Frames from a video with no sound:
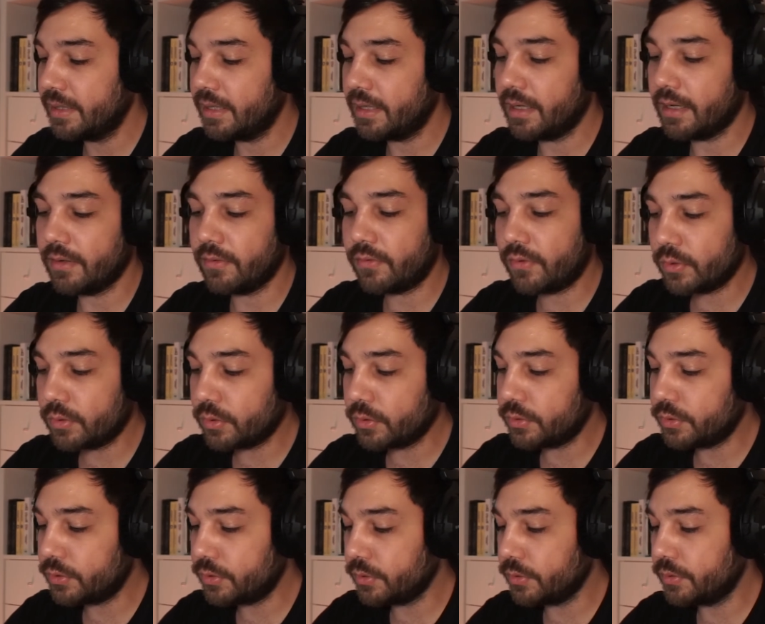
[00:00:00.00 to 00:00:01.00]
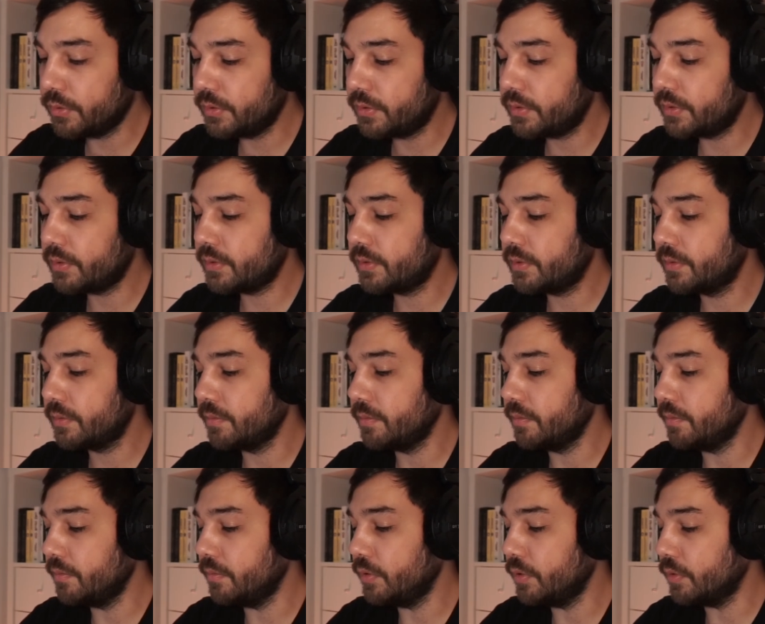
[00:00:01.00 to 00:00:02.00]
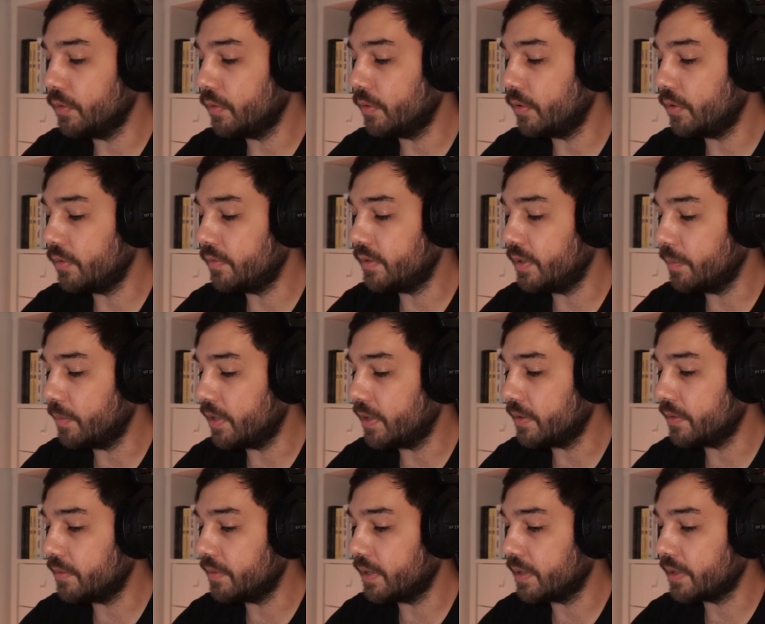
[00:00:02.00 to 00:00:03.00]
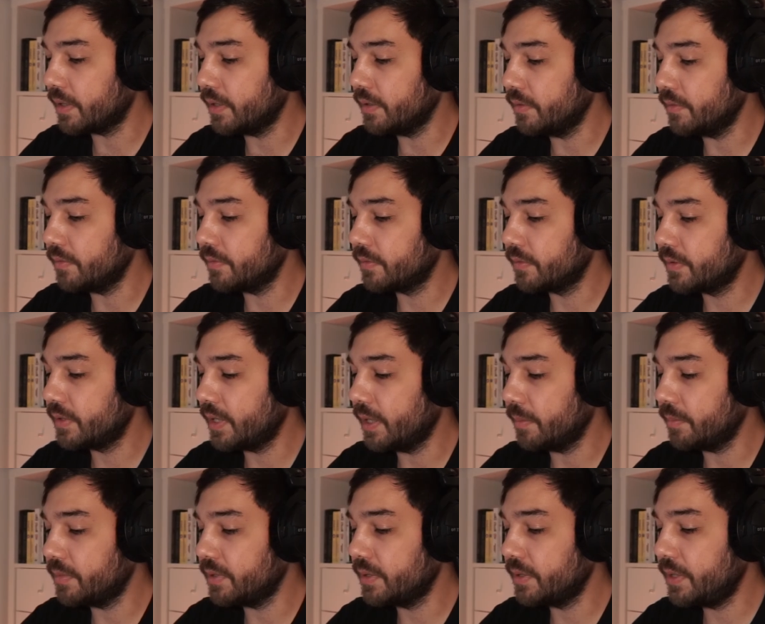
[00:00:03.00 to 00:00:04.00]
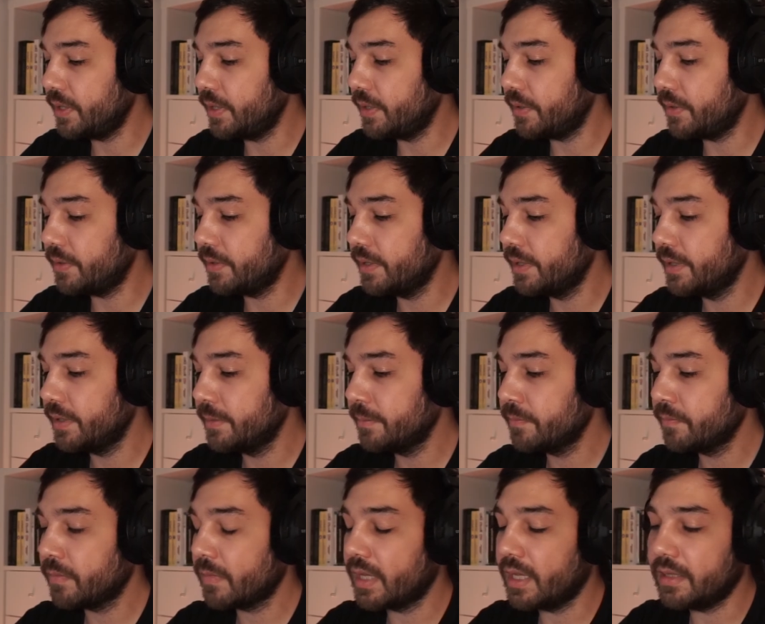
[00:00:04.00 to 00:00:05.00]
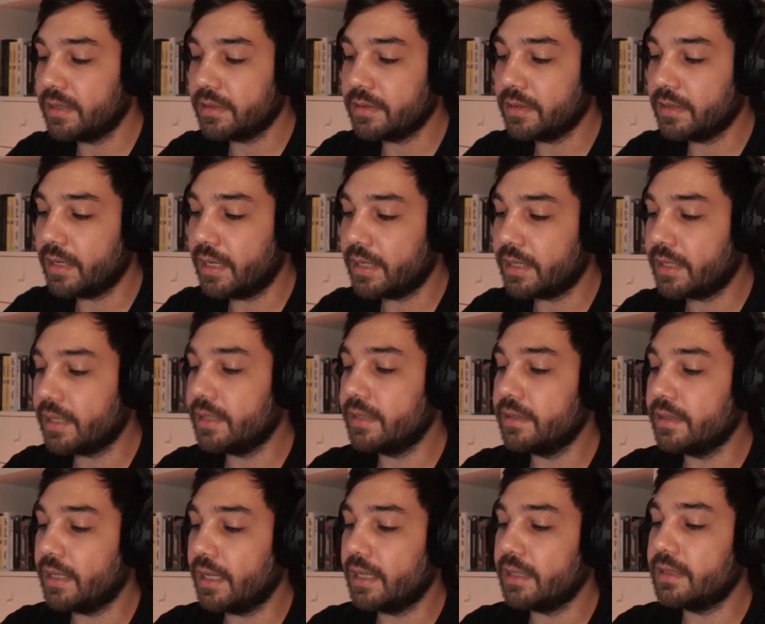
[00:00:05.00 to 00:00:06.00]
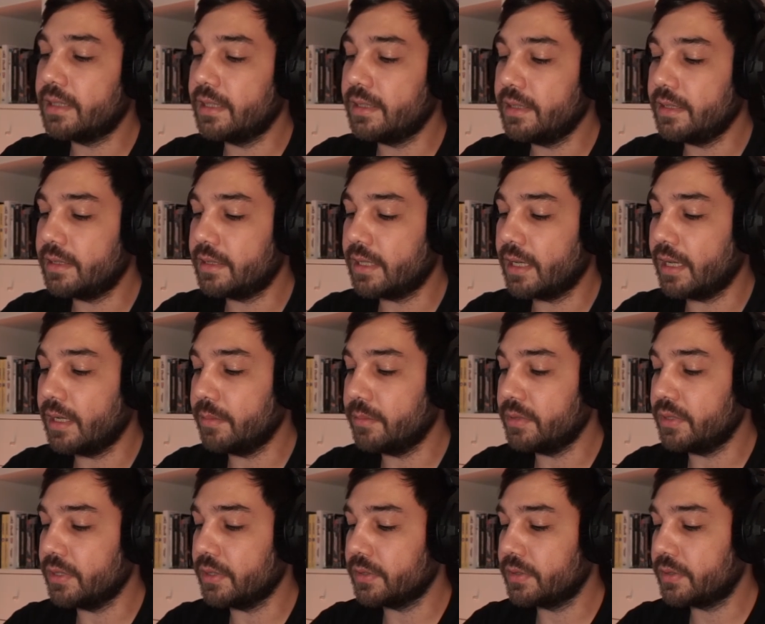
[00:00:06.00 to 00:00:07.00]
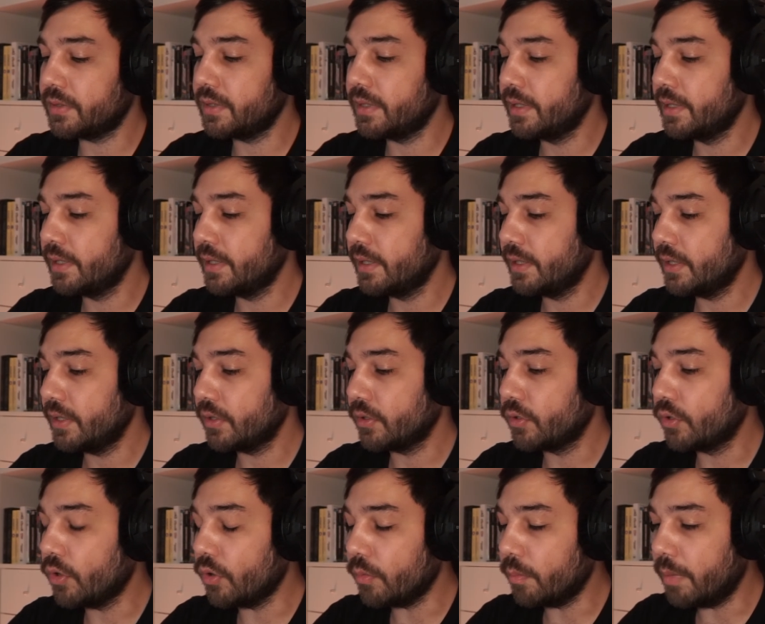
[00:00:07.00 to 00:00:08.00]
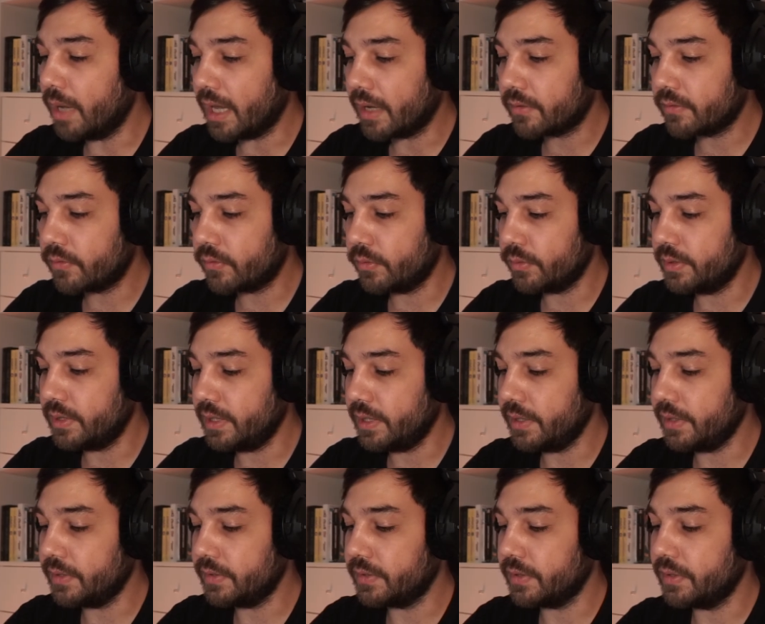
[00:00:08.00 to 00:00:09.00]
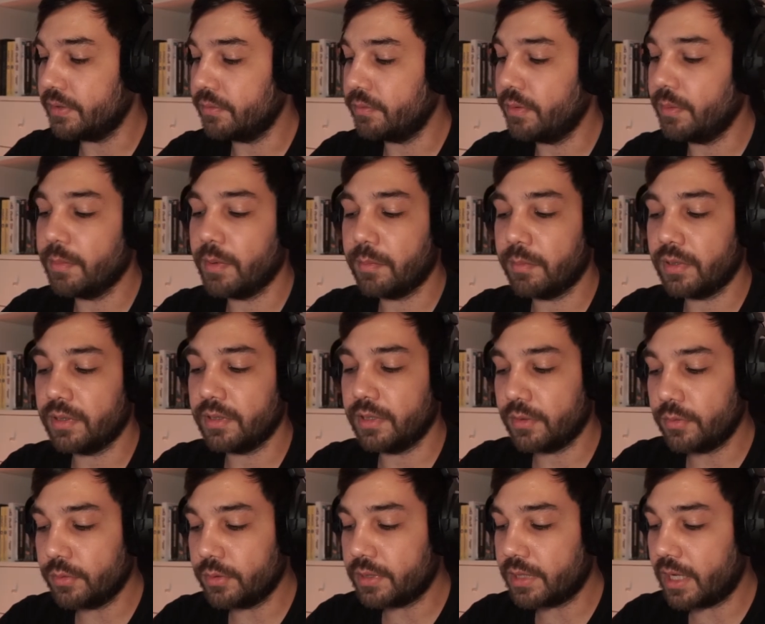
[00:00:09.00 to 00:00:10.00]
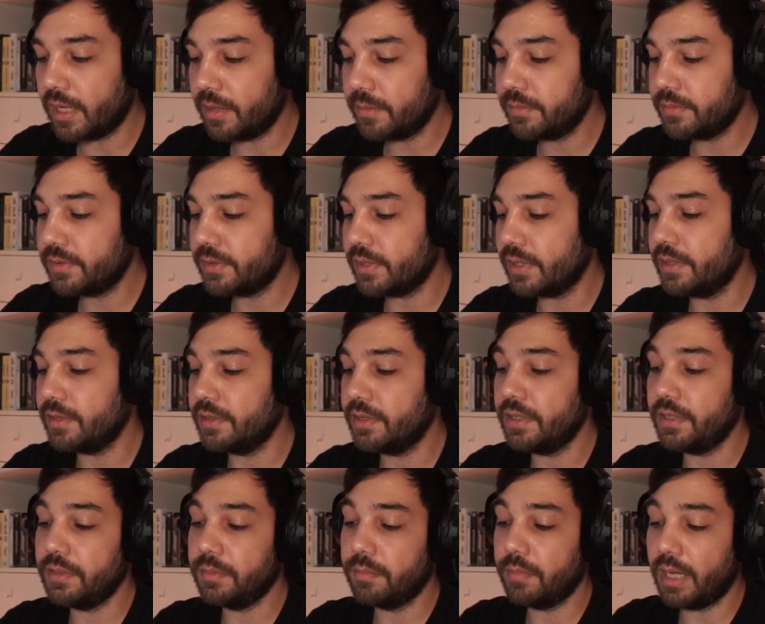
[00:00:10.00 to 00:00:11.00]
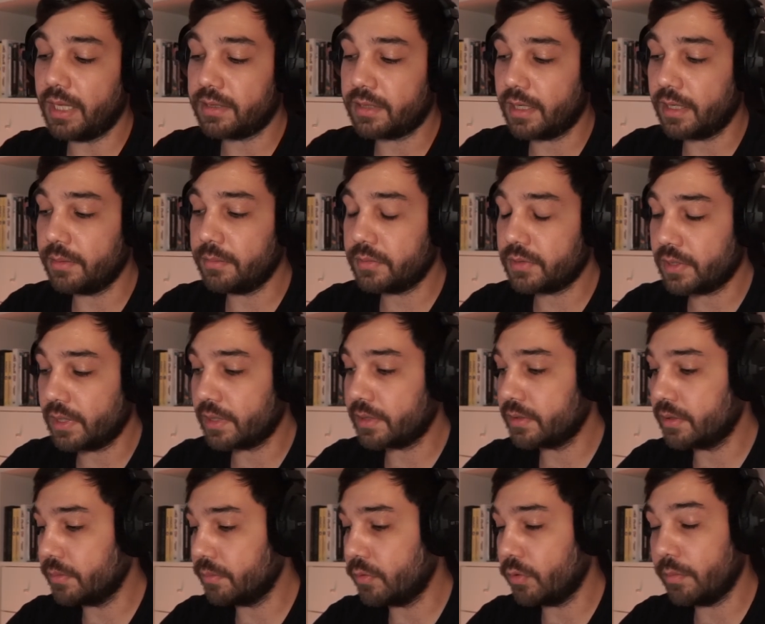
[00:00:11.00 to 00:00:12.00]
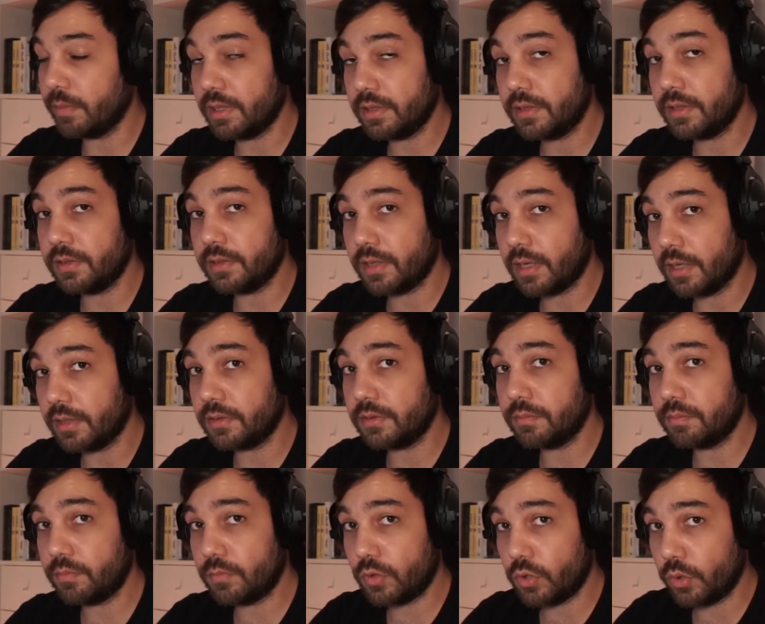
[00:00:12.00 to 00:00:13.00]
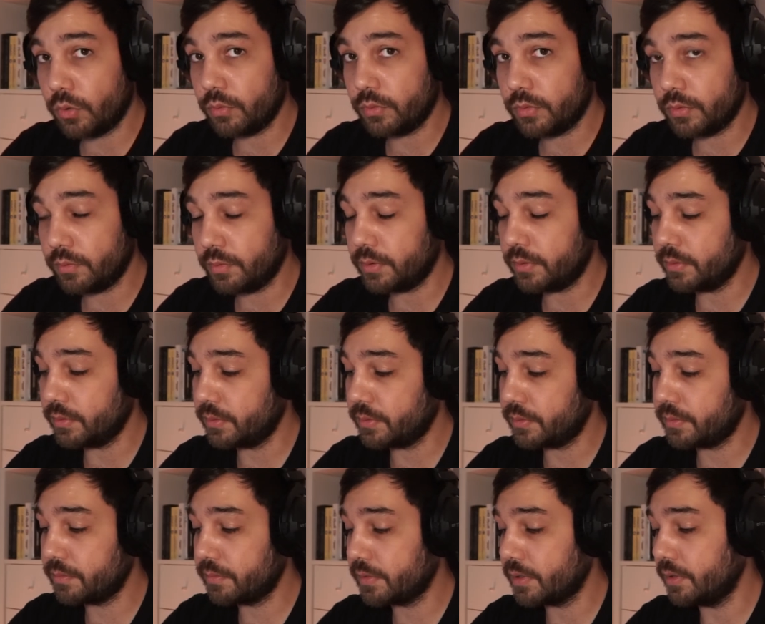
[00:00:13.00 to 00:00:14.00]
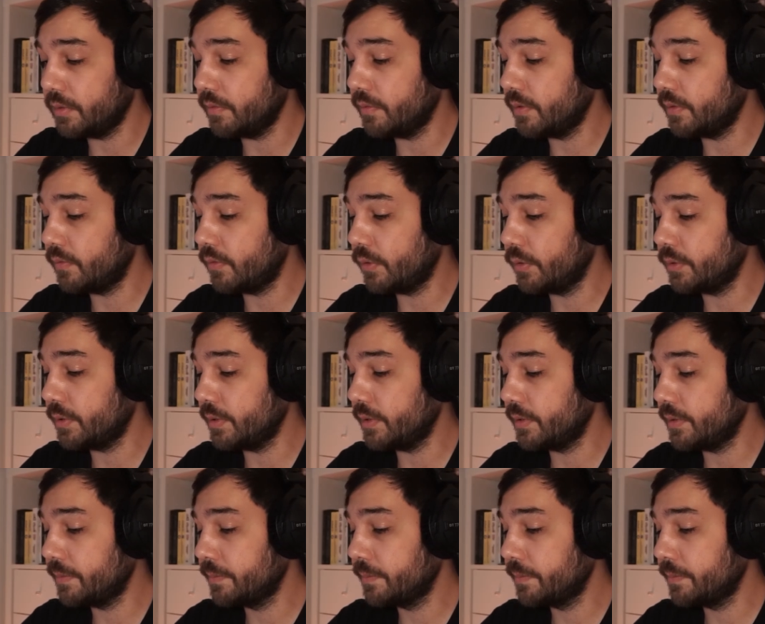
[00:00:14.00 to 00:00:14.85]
Photo shoots, all of them are kind of kept here. And I can at any time just go back through these and remember the good times and the bad times, like the moment it got towed, which was kind of unfortunate.